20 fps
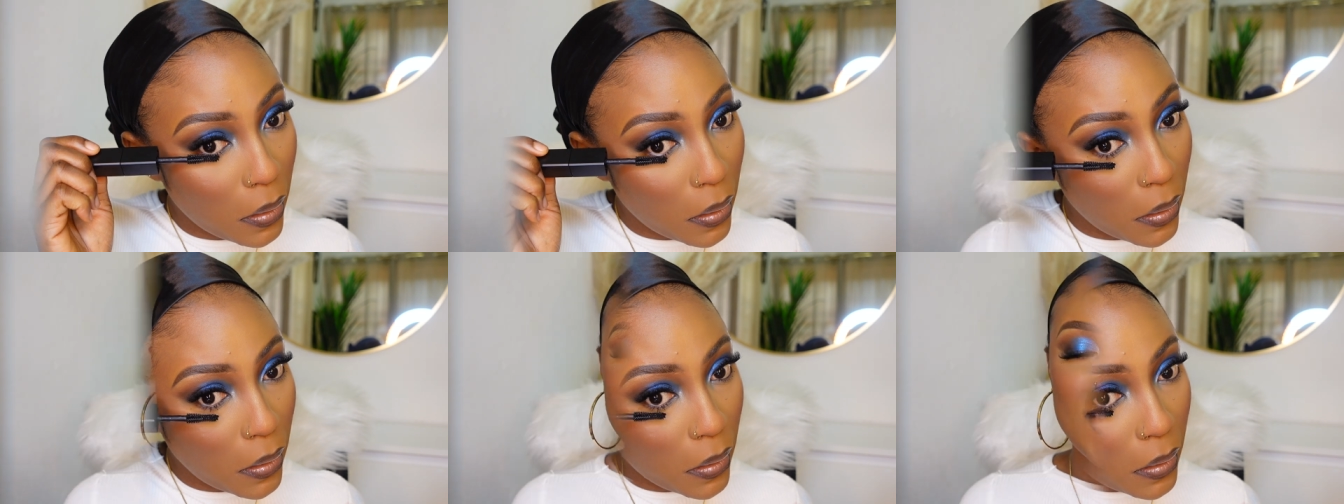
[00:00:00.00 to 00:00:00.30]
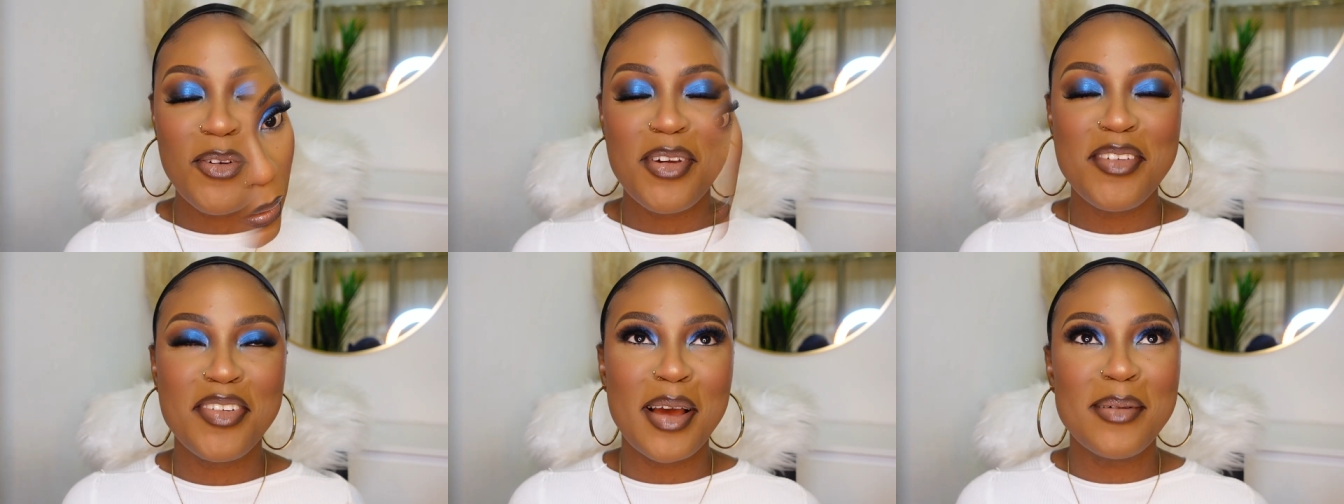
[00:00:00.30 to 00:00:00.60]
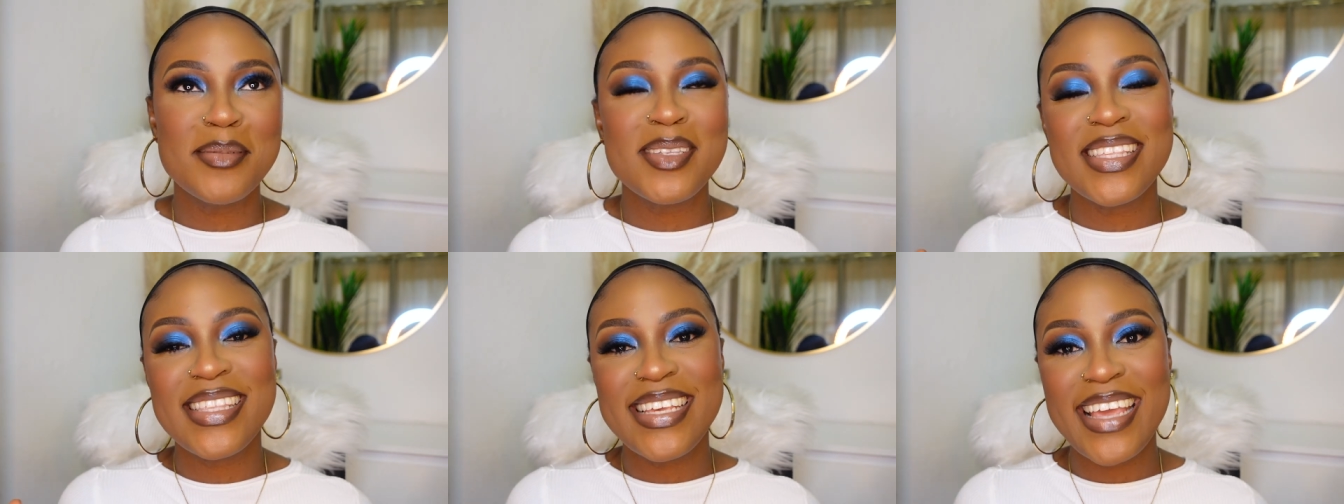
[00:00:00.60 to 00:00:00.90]
So we've
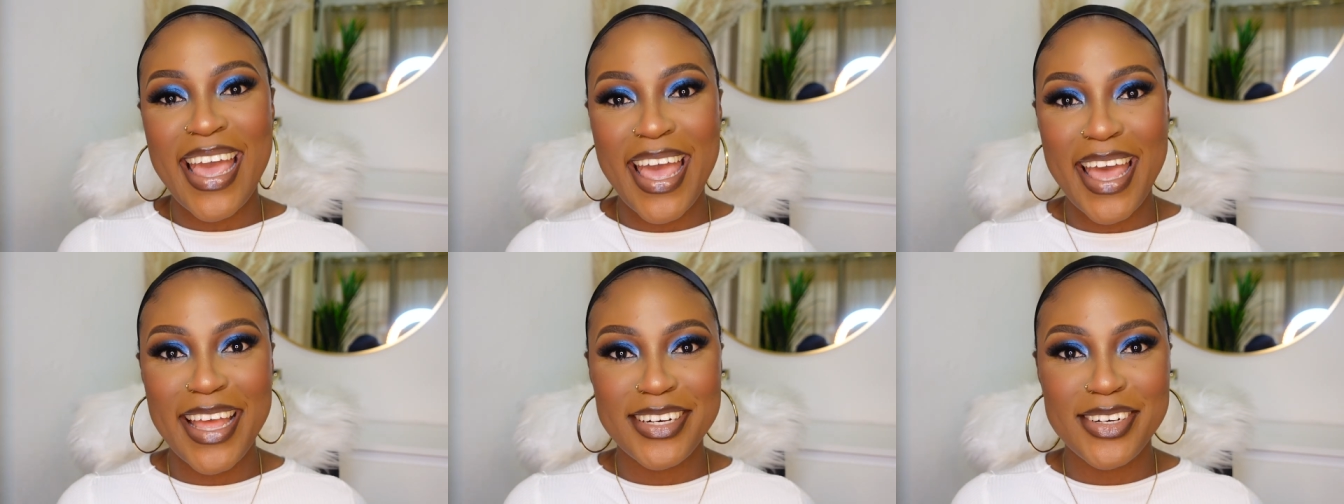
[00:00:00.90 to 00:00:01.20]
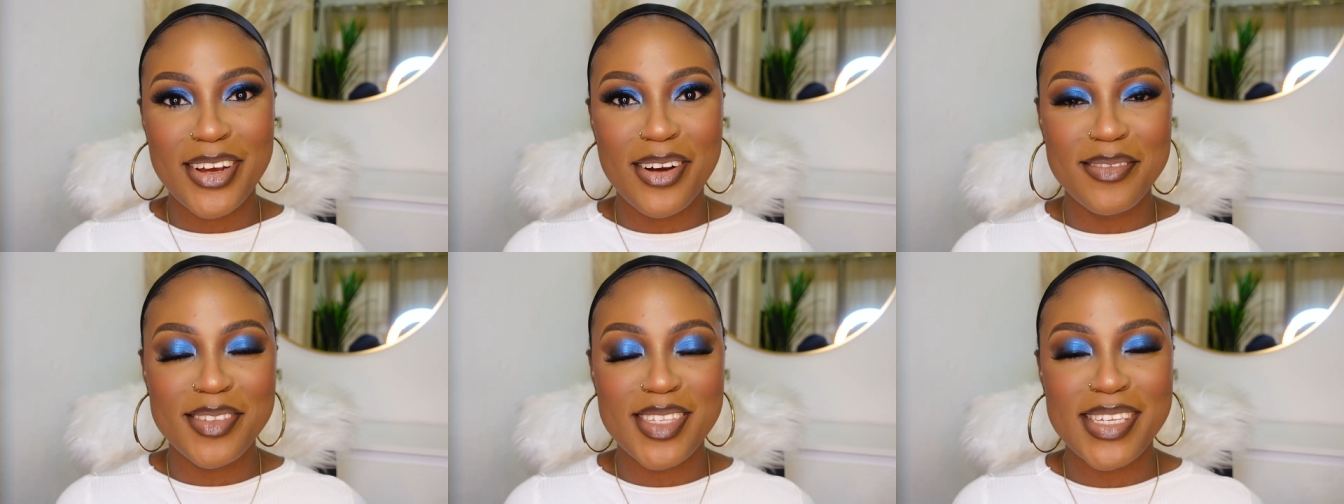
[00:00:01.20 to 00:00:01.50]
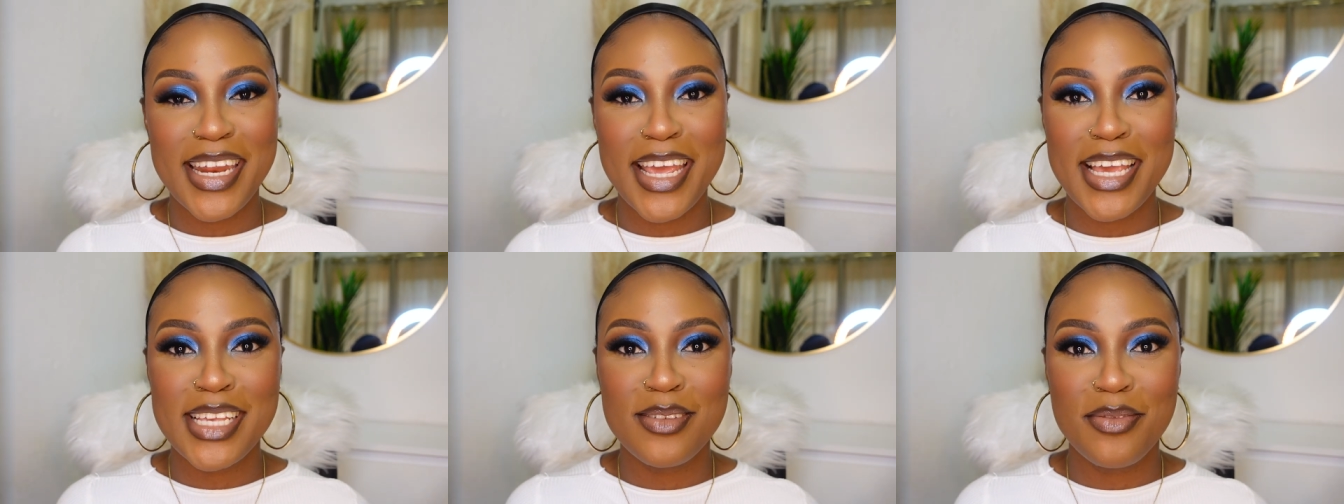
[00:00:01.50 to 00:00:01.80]
come to the end of
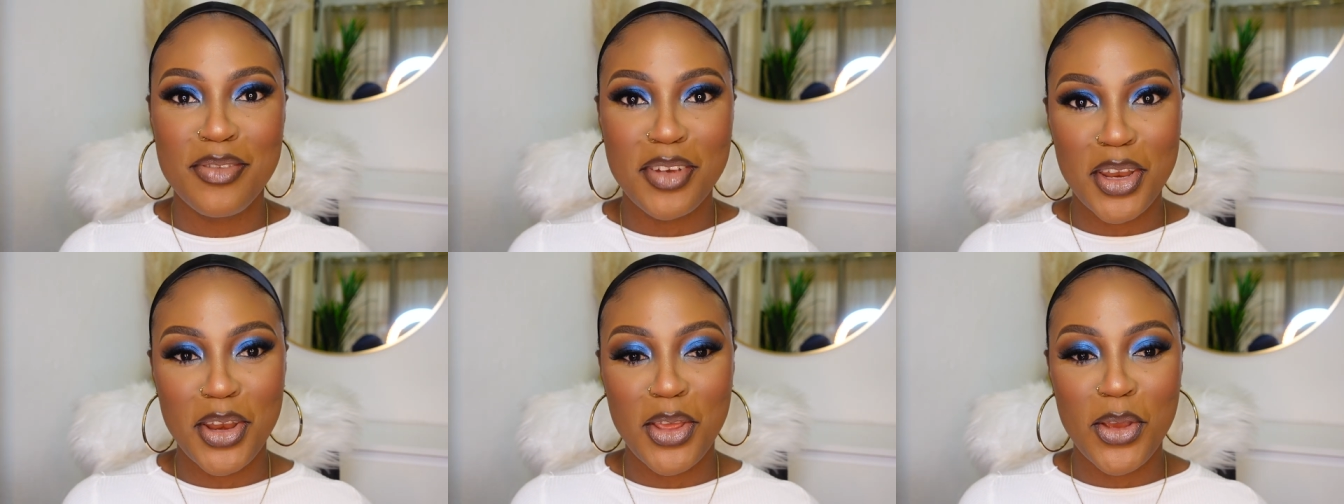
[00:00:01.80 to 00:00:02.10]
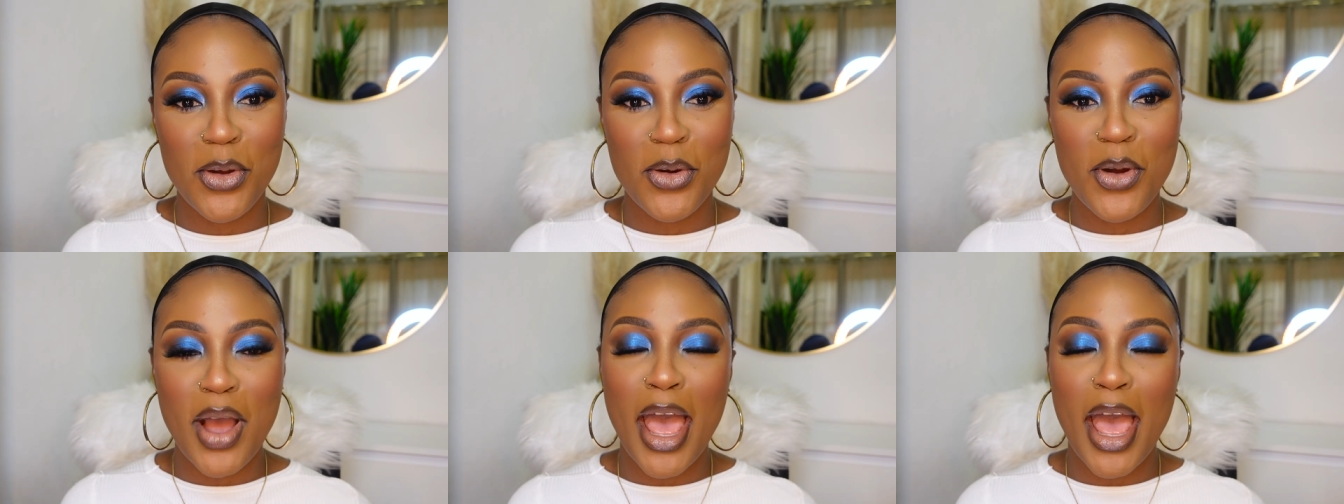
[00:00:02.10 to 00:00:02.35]
today's video.